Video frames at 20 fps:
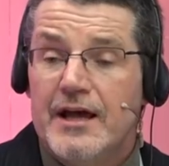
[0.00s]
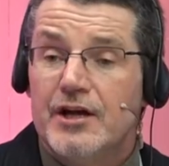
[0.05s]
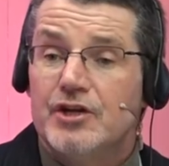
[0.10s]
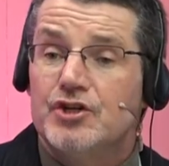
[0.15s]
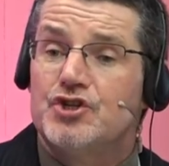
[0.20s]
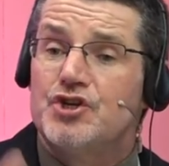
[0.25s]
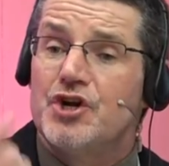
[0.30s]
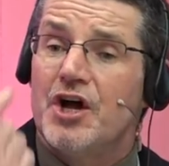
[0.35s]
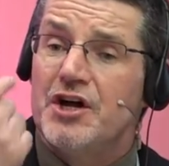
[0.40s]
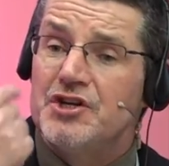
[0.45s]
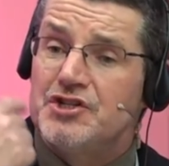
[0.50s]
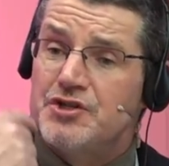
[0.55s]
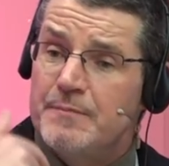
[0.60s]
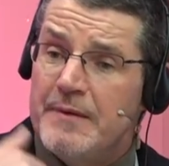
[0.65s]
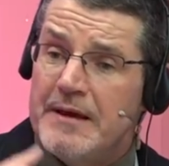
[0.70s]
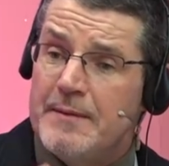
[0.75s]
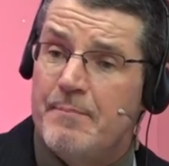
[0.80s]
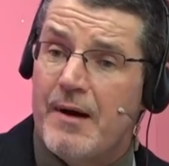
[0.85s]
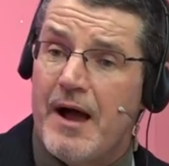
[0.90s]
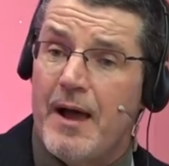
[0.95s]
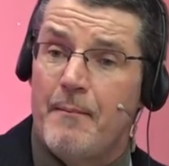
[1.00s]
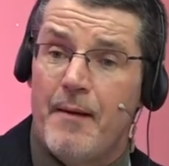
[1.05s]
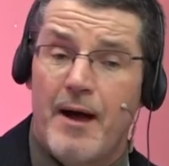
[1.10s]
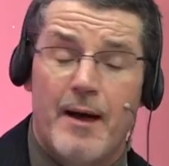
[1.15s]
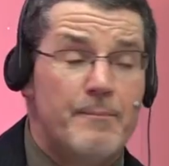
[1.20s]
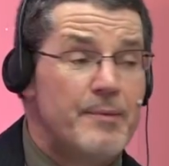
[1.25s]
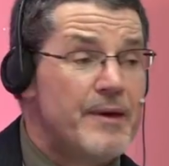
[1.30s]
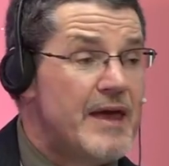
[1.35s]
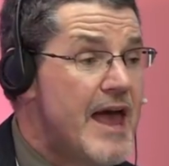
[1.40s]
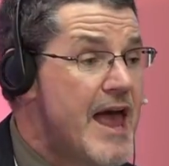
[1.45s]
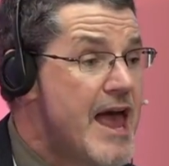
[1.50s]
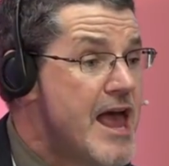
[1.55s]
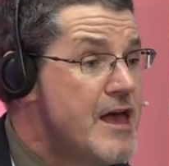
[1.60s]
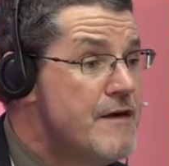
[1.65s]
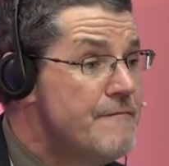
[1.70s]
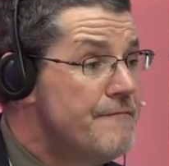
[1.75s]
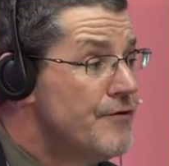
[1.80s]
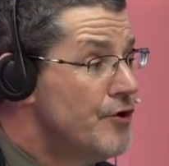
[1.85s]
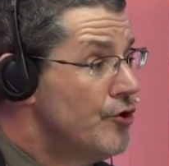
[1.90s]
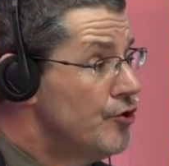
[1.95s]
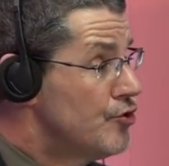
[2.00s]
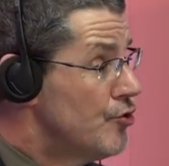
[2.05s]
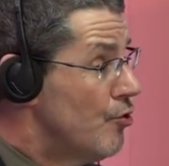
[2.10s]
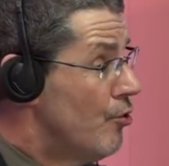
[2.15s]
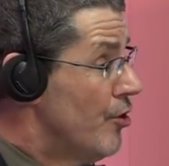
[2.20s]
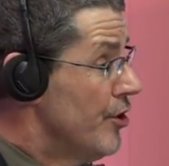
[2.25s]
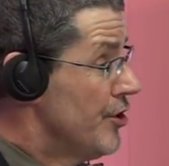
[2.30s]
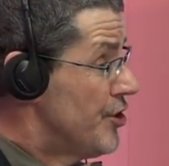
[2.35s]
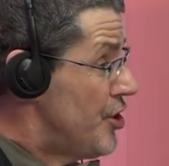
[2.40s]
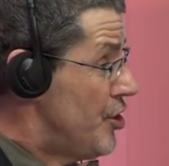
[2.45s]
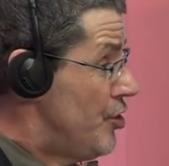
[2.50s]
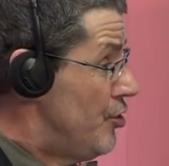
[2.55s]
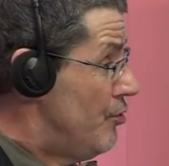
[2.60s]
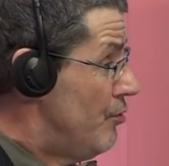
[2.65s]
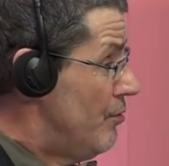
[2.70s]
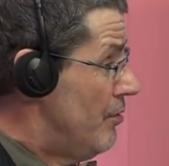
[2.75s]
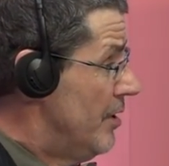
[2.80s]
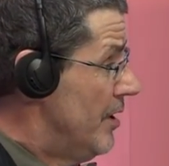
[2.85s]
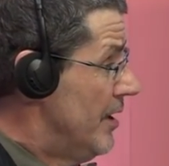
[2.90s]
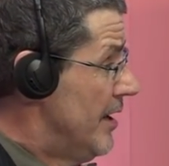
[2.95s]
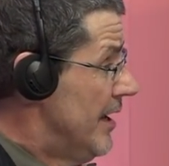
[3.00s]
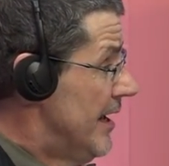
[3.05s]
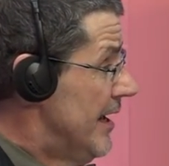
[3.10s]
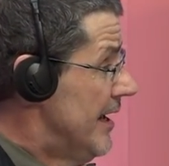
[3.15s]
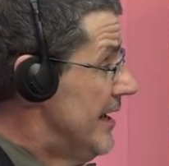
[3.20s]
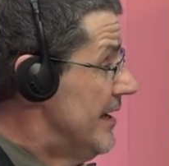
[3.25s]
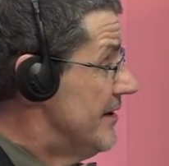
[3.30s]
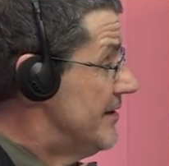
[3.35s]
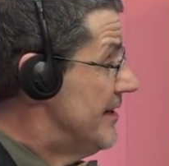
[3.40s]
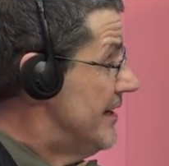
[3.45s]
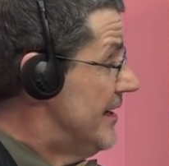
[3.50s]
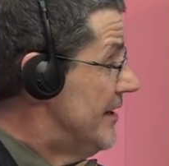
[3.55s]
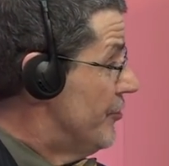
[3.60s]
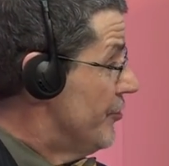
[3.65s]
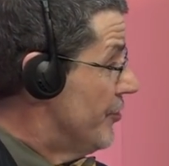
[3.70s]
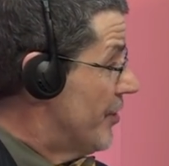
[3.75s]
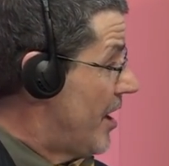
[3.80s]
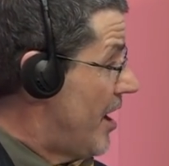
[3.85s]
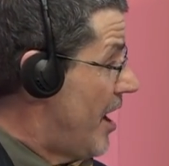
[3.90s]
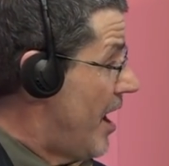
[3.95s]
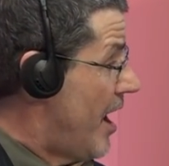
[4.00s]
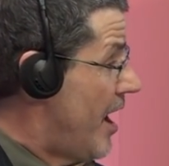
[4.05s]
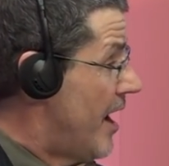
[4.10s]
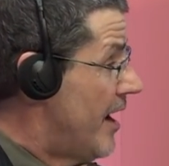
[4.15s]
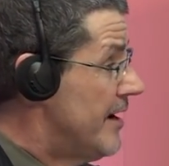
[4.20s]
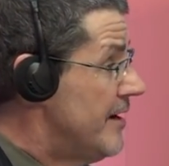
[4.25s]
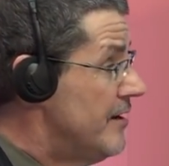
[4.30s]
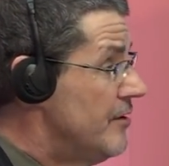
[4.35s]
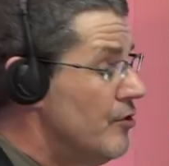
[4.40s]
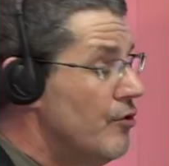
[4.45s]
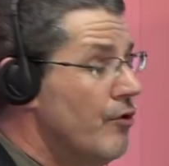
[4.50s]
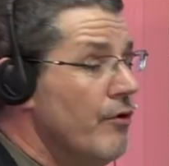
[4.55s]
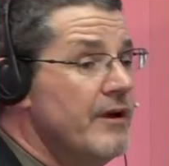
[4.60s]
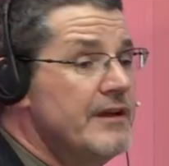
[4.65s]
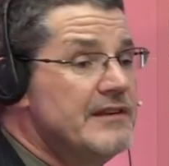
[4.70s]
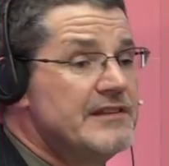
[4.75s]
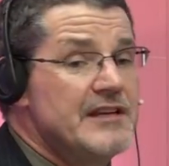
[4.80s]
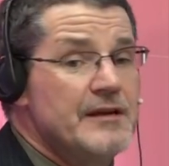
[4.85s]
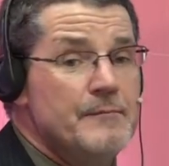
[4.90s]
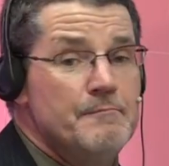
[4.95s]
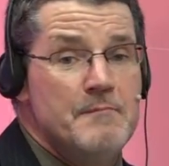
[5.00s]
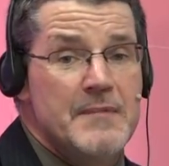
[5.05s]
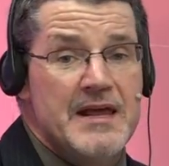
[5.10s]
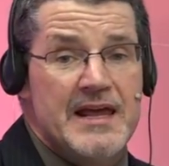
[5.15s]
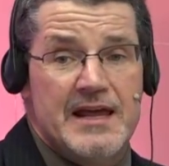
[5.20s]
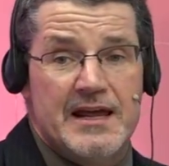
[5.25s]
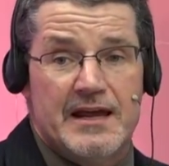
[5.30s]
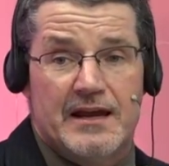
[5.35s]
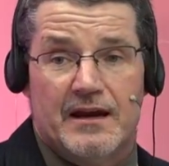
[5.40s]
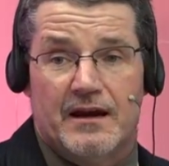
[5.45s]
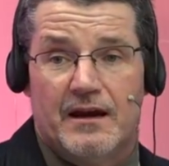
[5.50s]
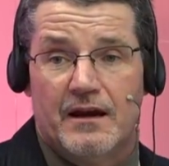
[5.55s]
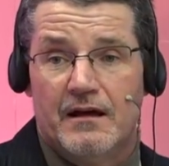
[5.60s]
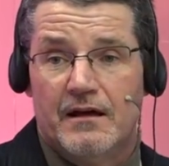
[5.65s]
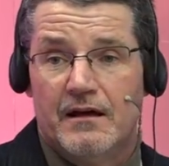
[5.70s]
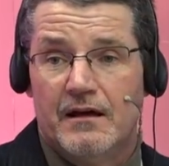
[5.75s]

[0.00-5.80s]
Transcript: Judge me by my behavior toward you. Is it either kind or is it mean?